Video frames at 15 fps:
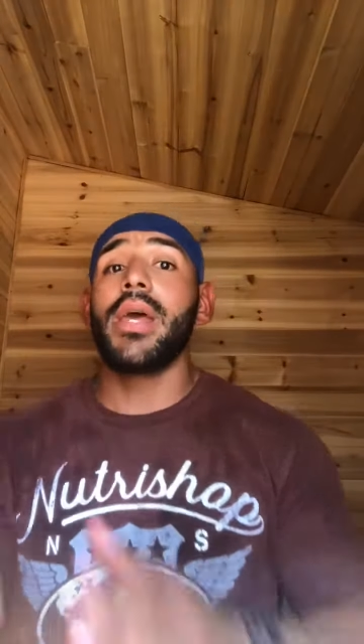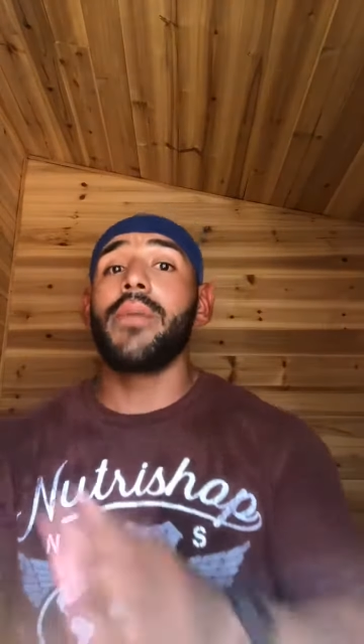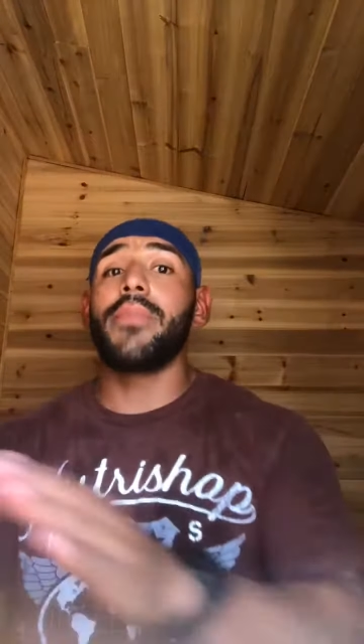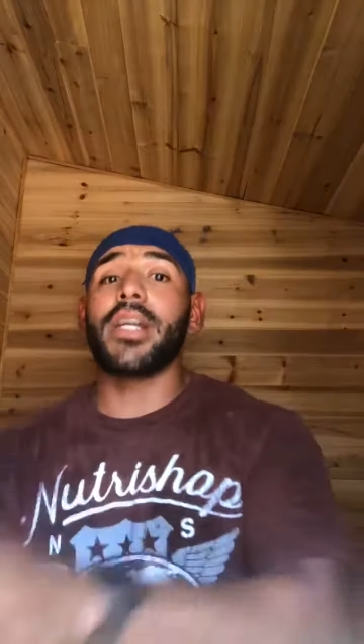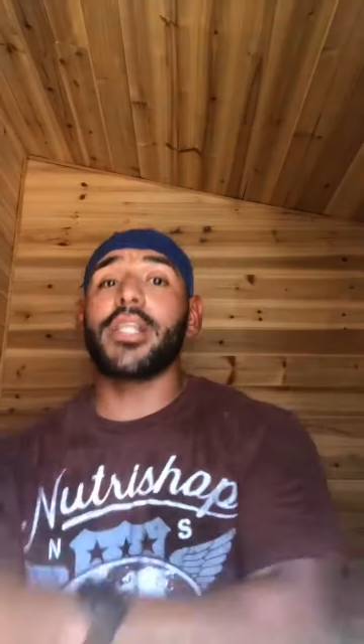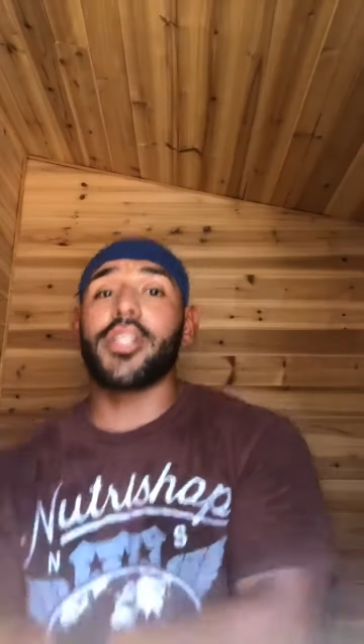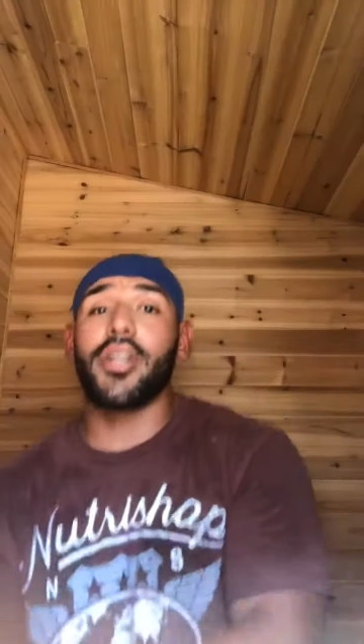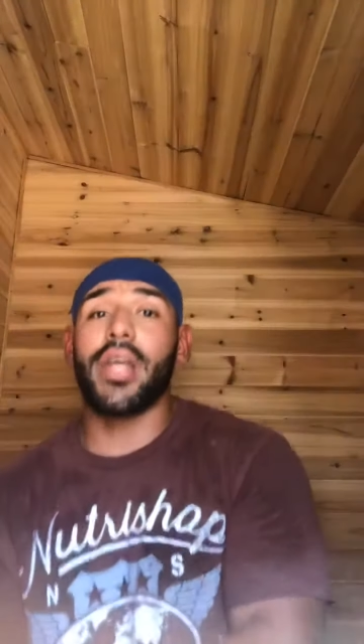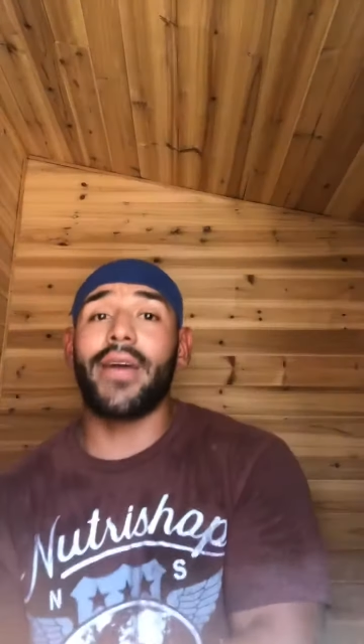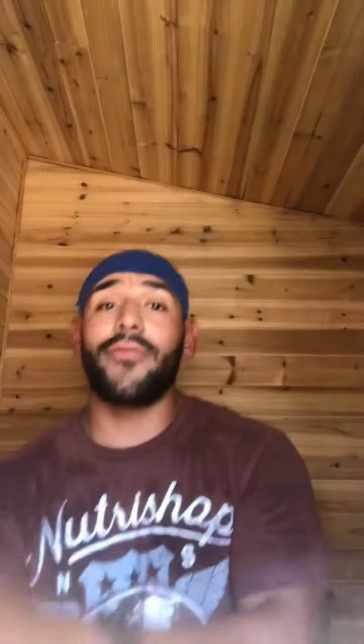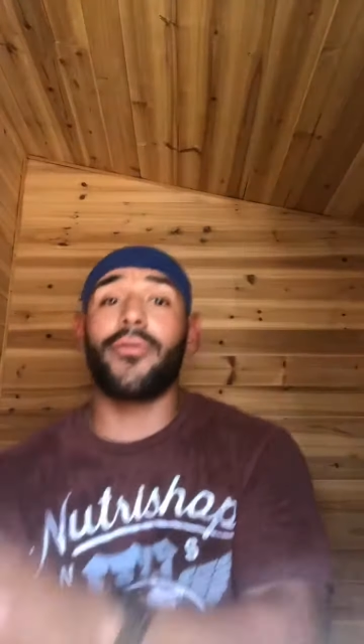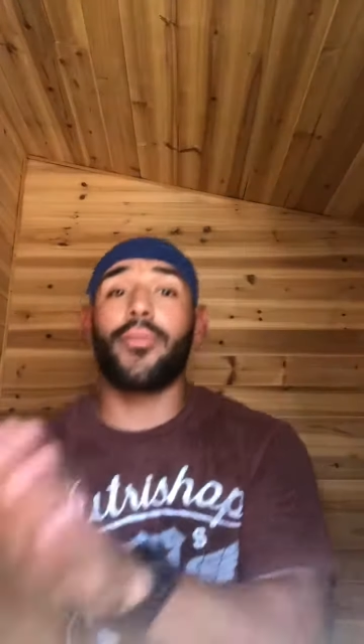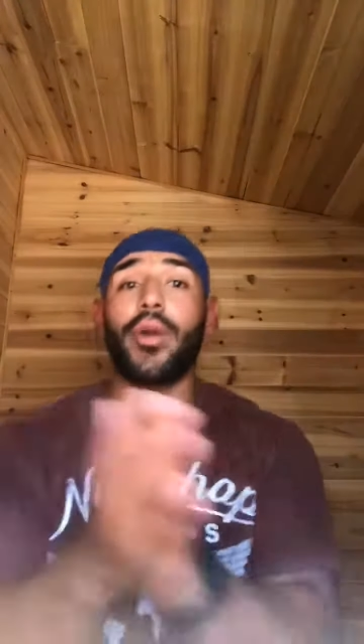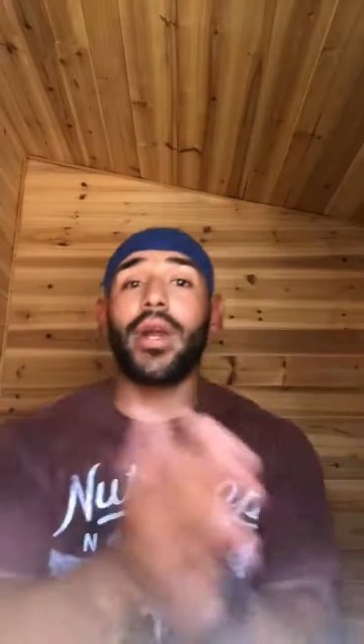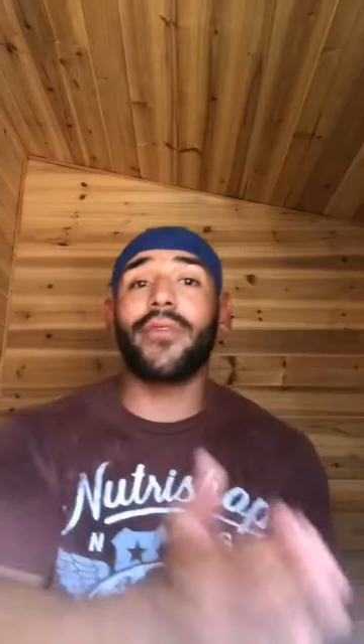Make sure you have it
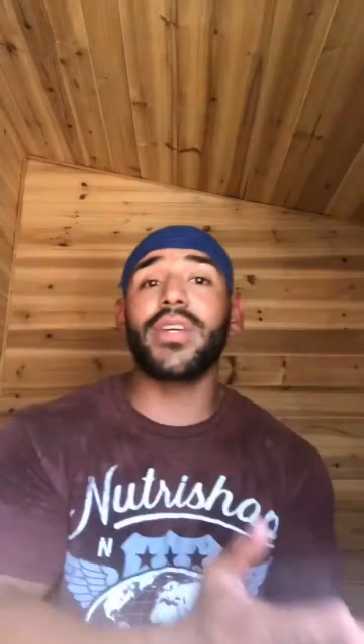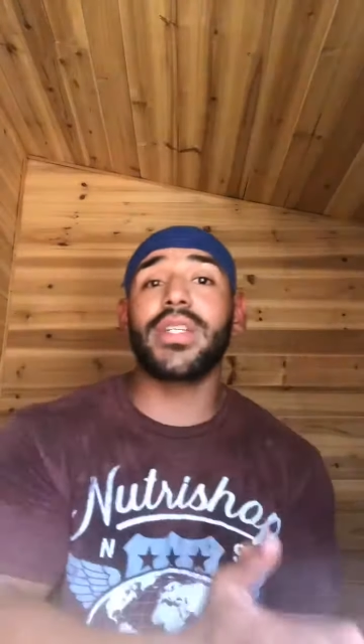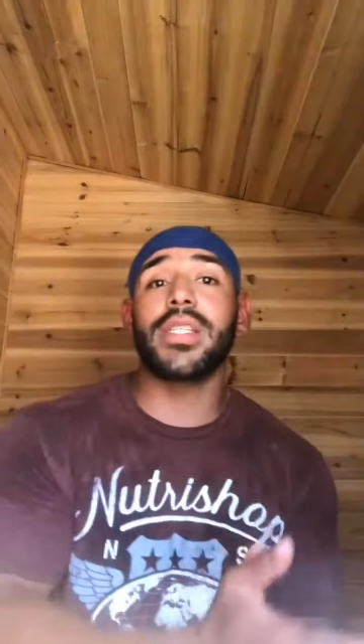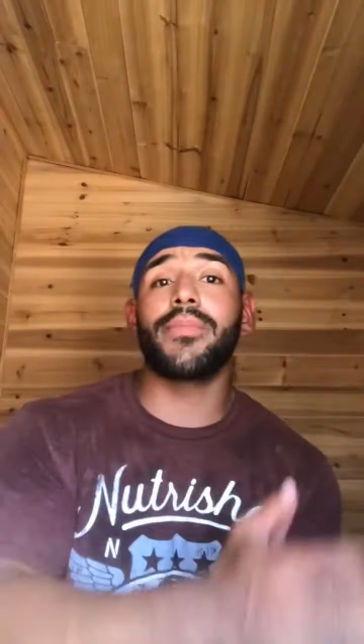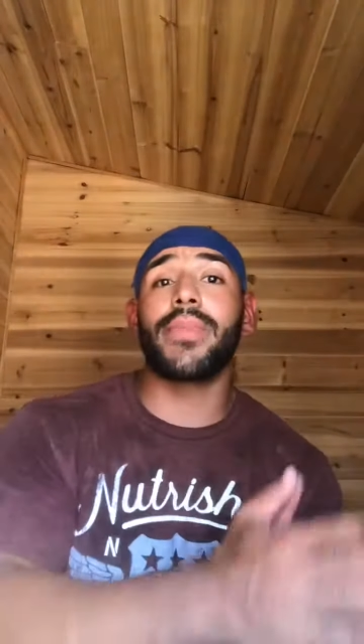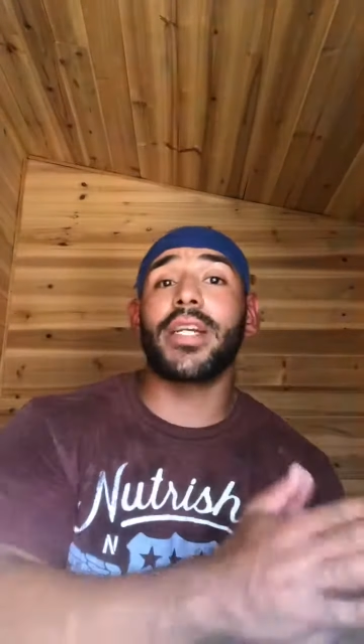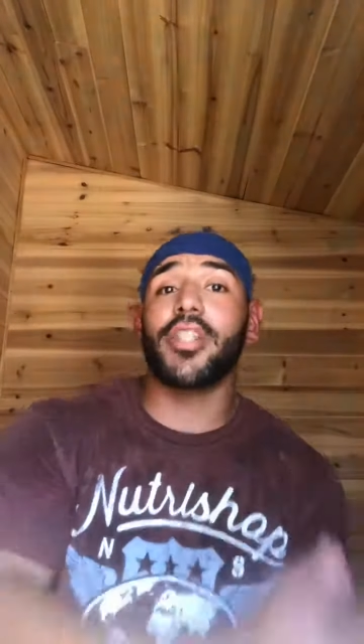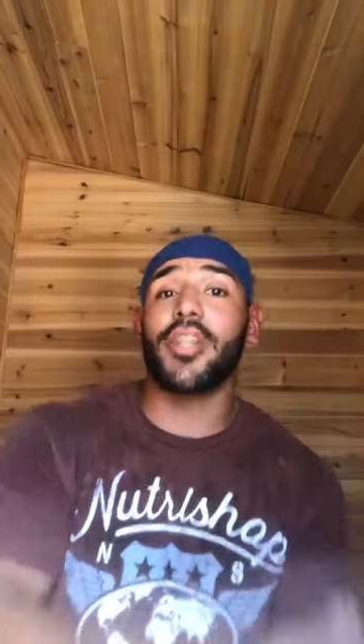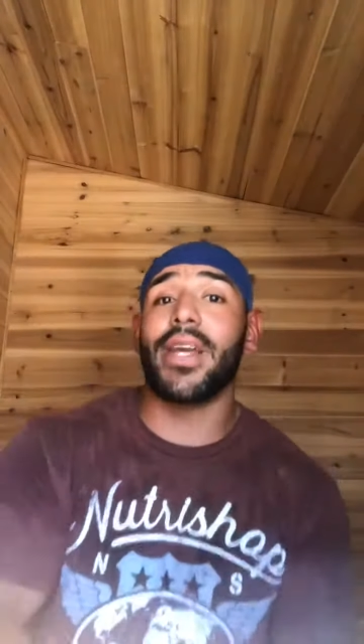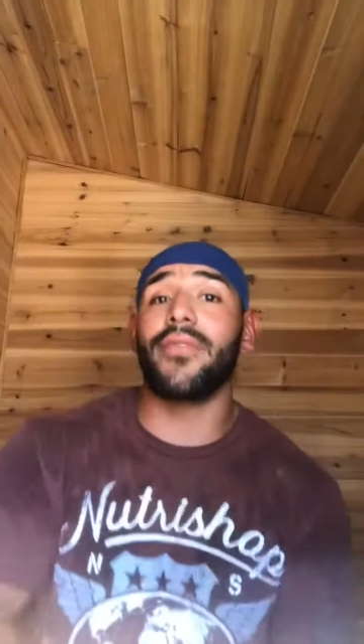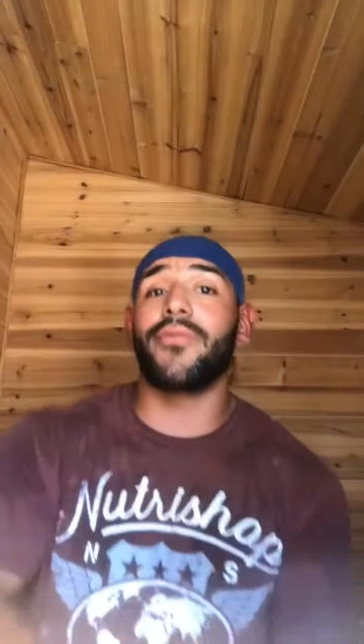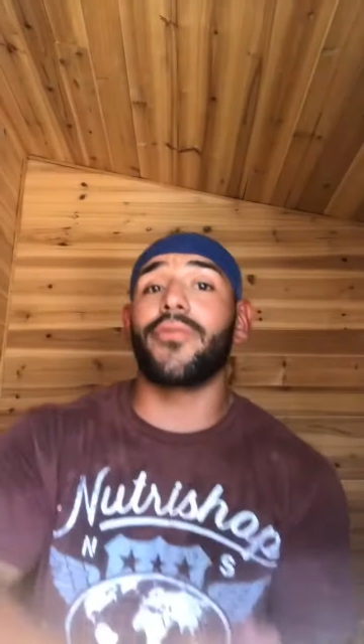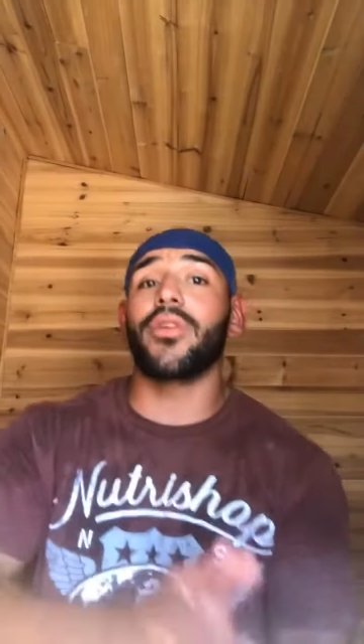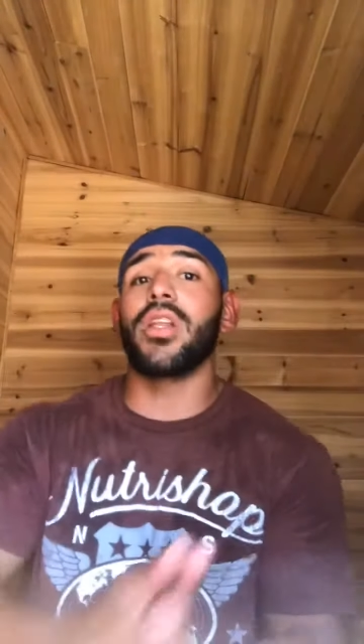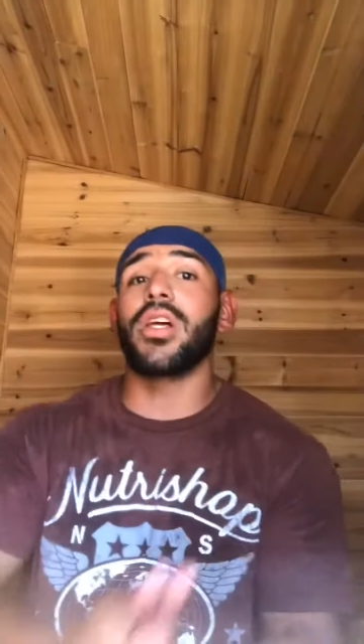for breakfast and make sure you
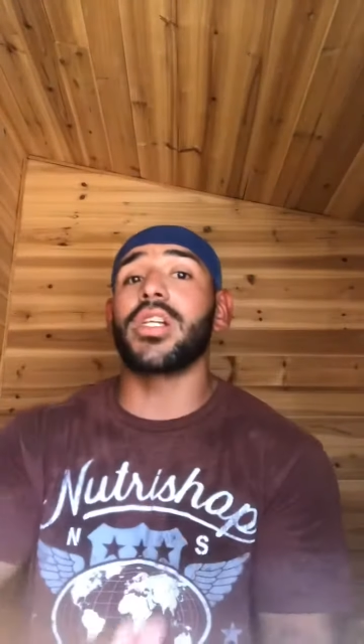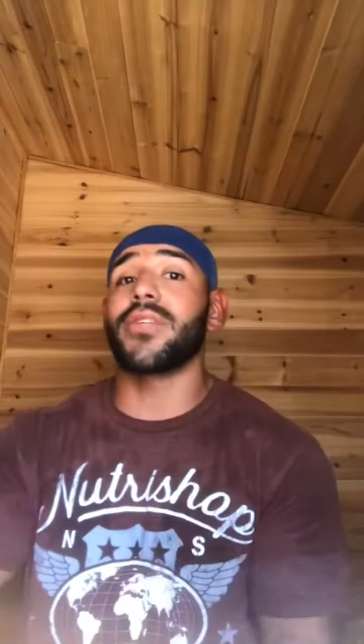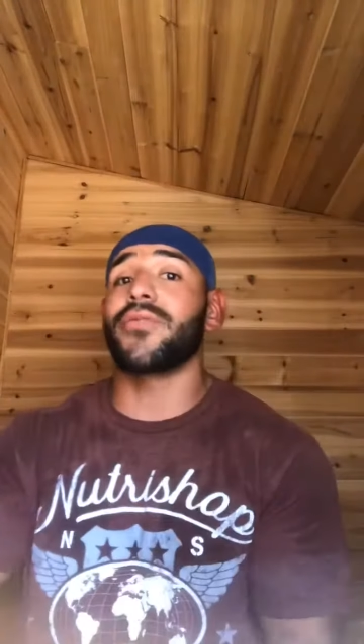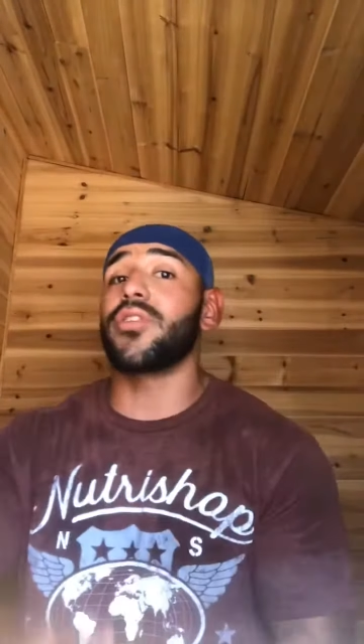have it for lunch.